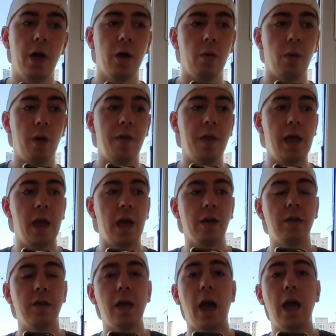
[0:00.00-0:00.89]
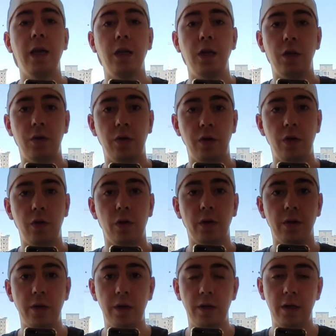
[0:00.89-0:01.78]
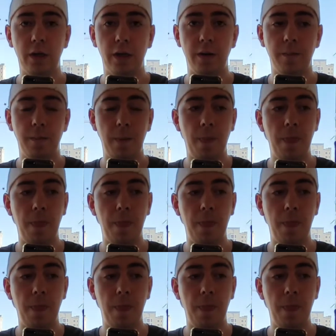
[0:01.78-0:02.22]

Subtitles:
when they assign you to your city.